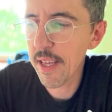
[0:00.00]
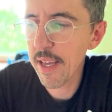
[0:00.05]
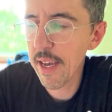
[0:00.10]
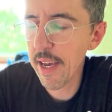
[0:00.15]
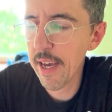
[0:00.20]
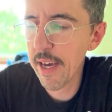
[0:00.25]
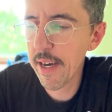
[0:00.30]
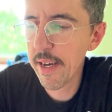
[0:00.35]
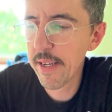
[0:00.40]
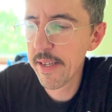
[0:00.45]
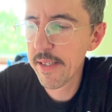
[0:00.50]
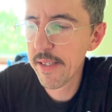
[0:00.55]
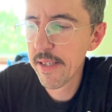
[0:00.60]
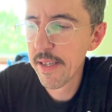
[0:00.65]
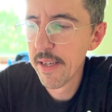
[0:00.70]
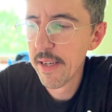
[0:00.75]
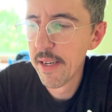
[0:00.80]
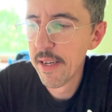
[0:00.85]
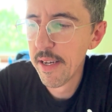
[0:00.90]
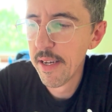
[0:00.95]
And
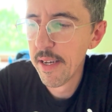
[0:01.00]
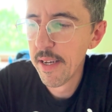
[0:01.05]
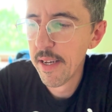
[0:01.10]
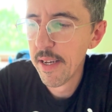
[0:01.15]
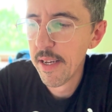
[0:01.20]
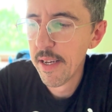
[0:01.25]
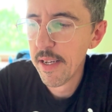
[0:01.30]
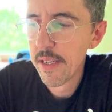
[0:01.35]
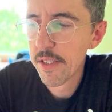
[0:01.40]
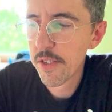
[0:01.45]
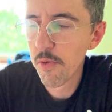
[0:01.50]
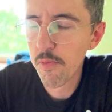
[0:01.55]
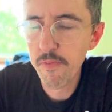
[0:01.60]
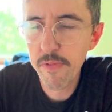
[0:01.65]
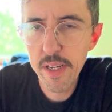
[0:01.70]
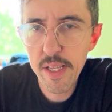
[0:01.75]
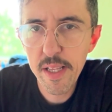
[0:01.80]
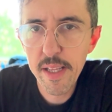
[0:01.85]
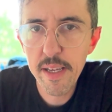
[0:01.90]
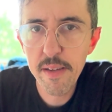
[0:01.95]
so
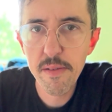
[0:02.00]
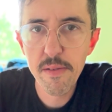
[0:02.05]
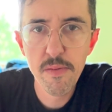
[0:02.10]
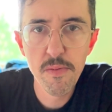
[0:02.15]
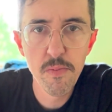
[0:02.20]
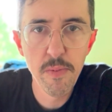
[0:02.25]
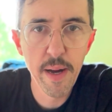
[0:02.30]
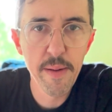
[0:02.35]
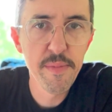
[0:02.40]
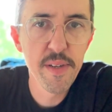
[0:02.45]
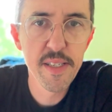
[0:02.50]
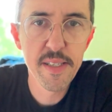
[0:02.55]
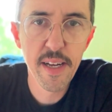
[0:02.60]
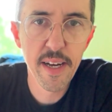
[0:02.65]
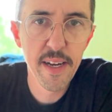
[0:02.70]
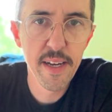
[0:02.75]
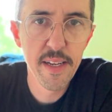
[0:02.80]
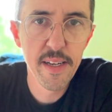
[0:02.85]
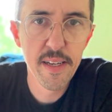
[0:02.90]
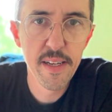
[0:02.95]
really web
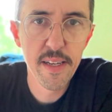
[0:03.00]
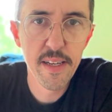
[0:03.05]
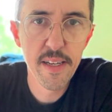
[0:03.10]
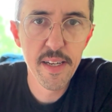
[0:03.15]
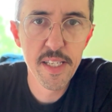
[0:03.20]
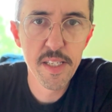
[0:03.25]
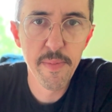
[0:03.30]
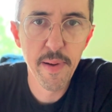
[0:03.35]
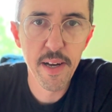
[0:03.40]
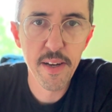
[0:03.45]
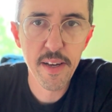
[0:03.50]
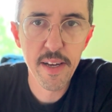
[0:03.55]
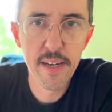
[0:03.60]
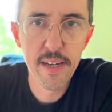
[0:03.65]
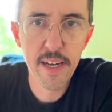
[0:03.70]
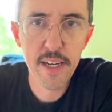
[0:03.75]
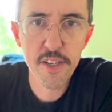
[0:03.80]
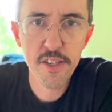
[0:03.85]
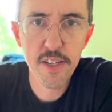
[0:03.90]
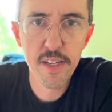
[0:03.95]
design is about
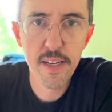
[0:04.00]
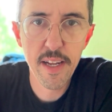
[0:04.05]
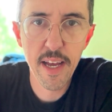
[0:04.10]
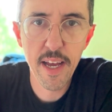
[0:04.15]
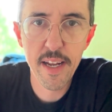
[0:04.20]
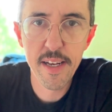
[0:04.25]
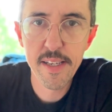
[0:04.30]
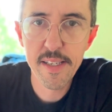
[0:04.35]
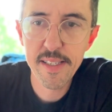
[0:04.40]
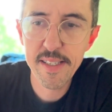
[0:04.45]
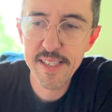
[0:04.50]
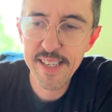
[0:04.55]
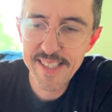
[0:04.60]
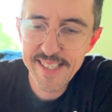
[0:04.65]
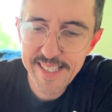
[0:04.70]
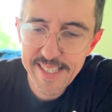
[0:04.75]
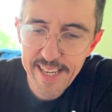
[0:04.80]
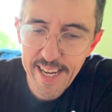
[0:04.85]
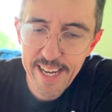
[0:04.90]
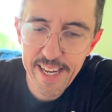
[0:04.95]
connection. And
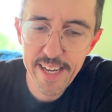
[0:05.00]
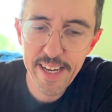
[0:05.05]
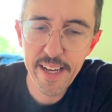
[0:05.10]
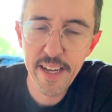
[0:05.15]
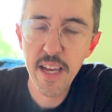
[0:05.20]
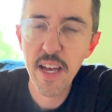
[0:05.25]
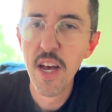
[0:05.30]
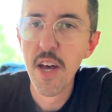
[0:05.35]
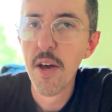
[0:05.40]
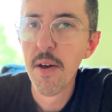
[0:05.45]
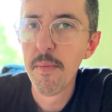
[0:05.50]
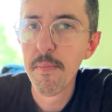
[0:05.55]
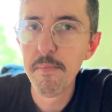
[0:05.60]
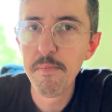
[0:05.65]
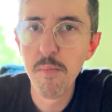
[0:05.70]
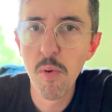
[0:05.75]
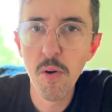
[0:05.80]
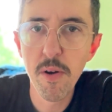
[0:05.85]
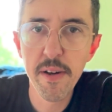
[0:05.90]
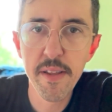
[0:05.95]
today,
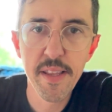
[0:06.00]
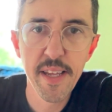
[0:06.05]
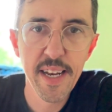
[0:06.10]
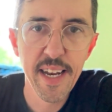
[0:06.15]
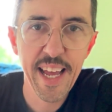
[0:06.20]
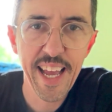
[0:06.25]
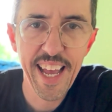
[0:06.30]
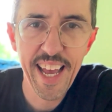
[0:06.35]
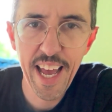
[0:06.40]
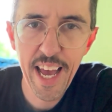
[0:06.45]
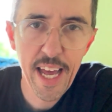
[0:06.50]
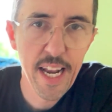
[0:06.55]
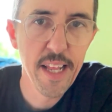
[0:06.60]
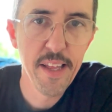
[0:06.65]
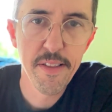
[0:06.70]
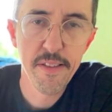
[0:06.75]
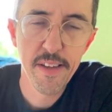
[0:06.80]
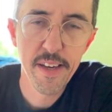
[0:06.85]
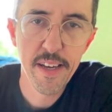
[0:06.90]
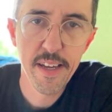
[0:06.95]
more than
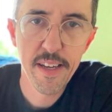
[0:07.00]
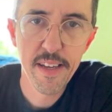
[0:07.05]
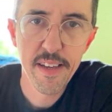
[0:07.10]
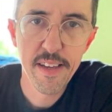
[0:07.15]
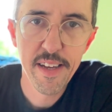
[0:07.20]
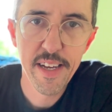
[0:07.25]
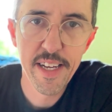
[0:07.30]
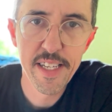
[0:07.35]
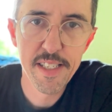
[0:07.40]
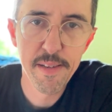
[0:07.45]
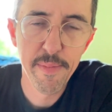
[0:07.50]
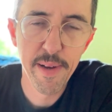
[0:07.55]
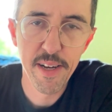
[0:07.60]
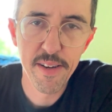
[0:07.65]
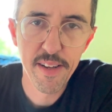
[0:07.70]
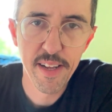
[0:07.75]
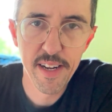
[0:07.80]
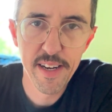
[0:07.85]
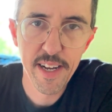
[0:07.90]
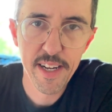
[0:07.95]
anything, it's
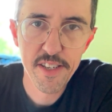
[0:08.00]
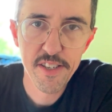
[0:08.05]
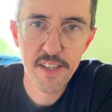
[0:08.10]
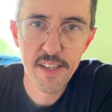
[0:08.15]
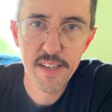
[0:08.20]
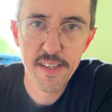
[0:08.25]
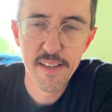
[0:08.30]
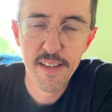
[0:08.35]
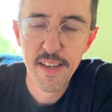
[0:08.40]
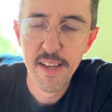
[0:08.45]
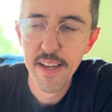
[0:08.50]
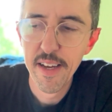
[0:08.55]
about connection.